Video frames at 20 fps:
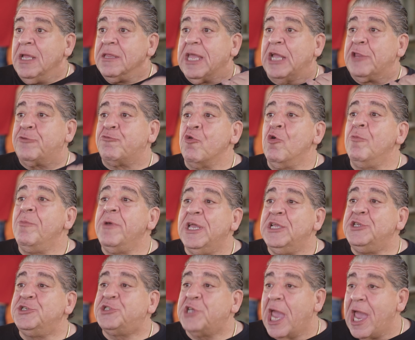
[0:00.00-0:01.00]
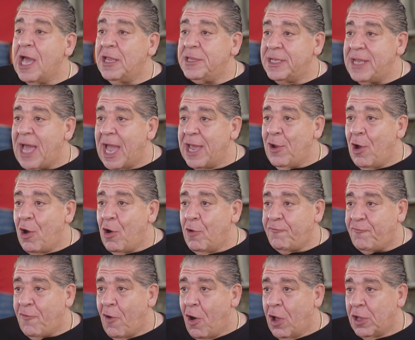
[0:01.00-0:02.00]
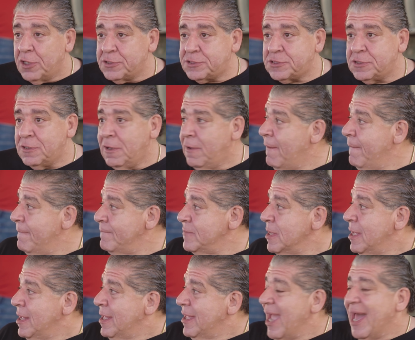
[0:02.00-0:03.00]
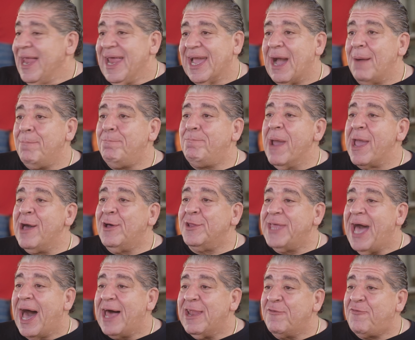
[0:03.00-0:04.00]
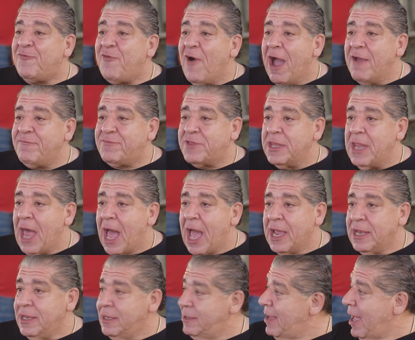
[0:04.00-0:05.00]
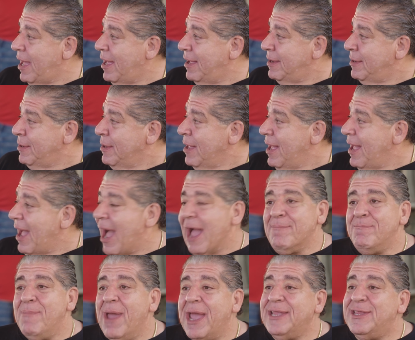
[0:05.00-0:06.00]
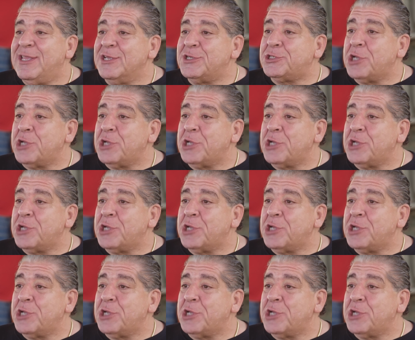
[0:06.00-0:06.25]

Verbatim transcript: They threw me in jail in Idaho Falls, and I got bailed out at five to nine. I made the